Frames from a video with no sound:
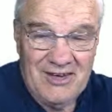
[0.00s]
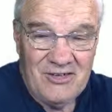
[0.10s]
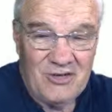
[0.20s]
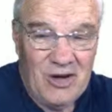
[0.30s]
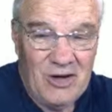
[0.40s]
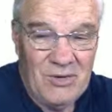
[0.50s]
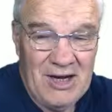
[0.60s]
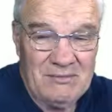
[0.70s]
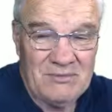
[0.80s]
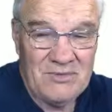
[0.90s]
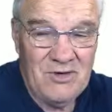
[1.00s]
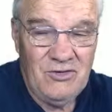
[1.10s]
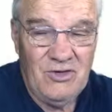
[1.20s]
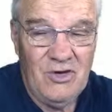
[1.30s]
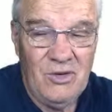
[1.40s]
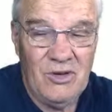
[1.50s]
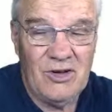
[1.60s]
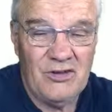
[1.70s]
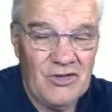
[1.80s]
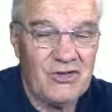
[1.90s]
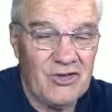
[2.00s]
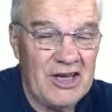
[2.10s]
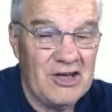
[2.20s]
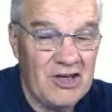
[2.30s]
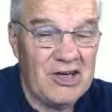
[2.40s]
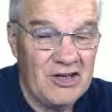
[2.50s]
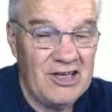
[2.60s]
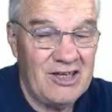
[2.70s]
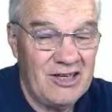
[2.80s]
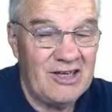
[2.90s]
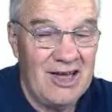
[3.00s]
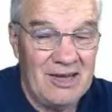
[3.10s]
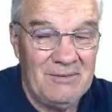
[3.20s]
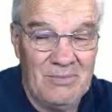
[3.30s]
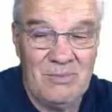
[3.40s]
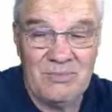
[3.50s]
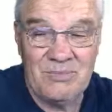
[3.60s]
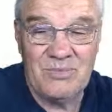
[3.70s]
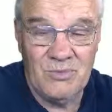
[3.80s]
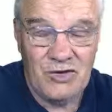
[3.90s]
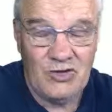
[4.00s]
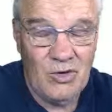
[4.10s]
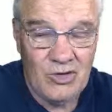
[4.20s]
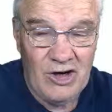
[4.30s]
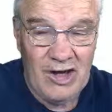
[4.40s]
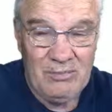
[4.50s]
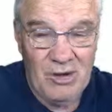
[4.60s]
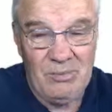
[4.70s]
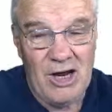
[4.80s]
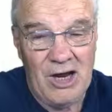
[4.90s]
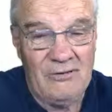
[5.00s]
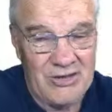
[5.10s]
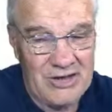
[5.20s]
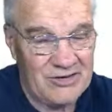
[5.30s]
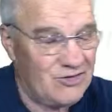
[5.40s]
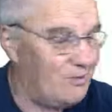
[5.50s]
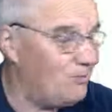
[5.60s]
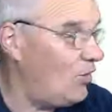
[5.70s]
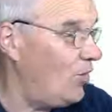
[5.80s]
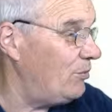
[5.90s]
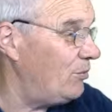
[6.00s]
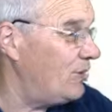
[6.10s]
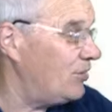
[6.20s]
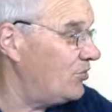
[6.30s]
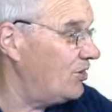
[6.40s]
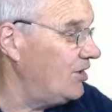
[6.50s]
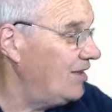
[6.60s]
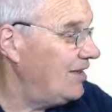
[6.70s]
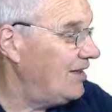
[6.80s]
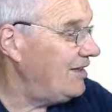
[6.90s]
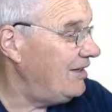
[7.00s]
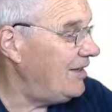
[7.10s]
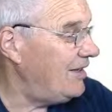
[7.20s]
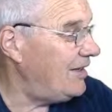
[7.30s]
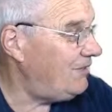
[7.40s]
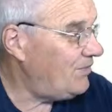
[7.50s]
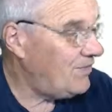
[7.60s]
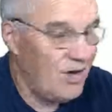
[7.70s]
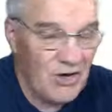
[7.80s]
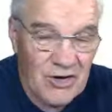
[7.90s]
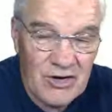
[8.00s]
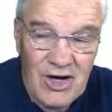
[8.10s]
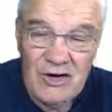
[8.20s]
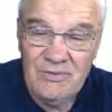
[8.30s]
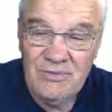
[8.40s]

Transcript: So I did say to Lindy, we should pop over there sometime. But yeah, I don't know.